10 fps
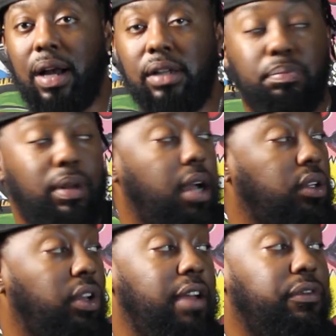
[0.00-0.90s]
I
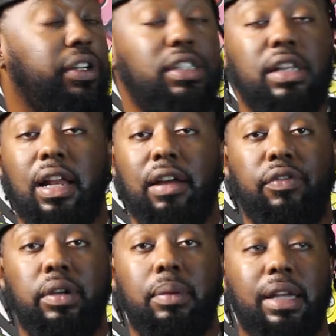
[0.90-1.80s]
blogged on that freestyle that
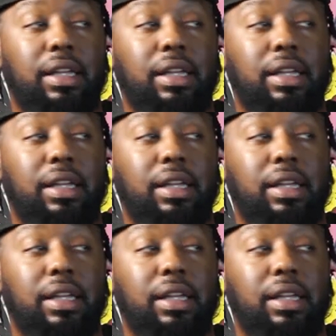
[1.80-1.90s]
Freeway